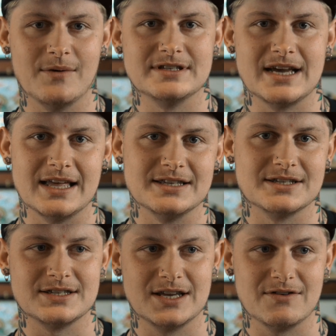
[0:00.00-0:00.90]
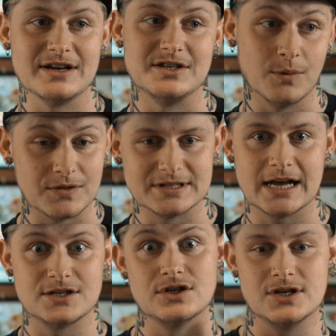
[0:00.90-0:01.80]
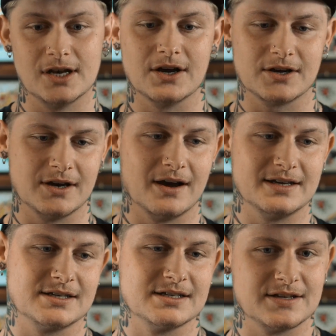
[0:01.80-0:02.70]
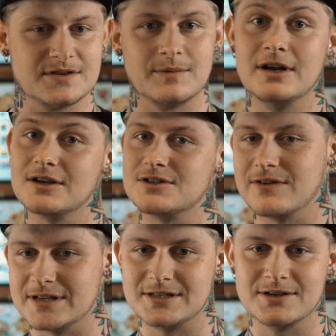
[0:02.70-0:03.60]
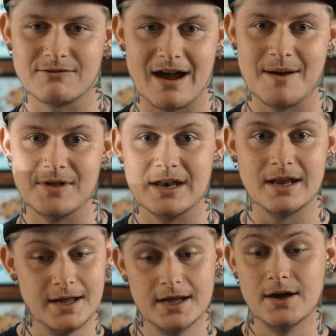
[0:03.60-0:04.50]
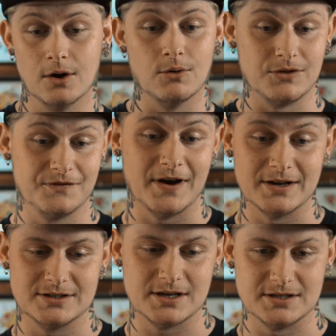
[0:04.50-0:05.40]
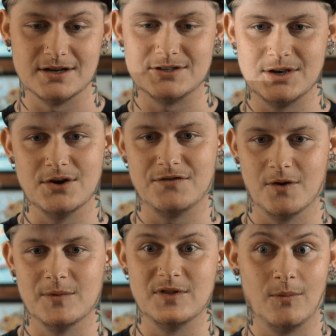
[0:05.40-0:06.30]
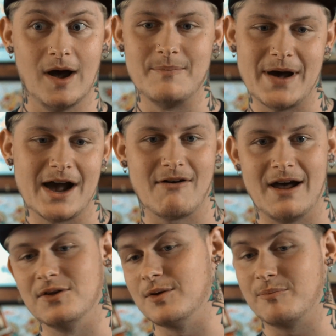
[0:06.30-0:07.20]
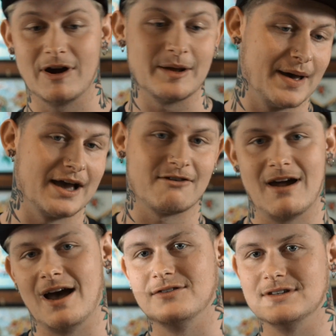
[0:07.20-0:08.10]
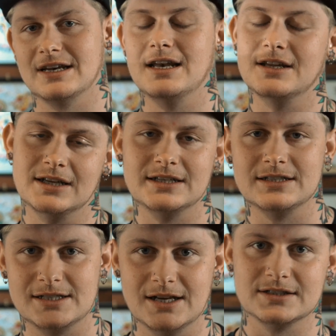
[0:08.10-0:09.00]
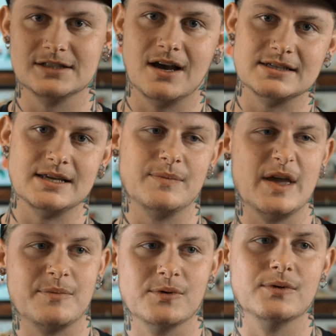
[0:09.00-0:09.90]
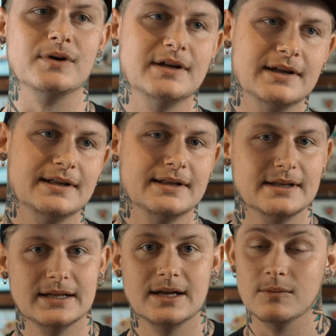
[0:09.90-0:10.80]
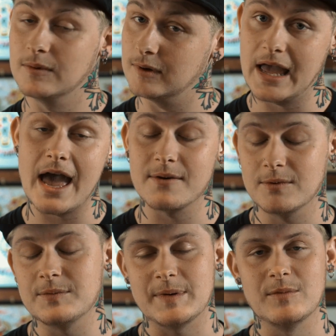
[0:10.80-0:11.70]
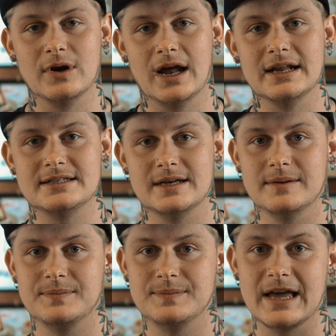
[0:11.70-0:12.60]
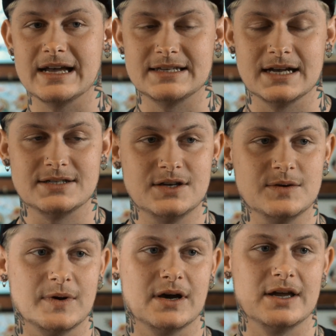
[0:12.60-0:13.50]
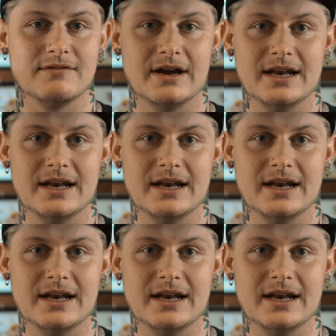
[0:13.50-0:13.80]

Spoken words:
we take it into consideration. You want the tattoo to look nice, because if someone looks at your Instagram, then all the photos are nice and uniform with the white background or the brick background, and it just looks nice. Then people, yeah, it would be more likely to get tattooed by you,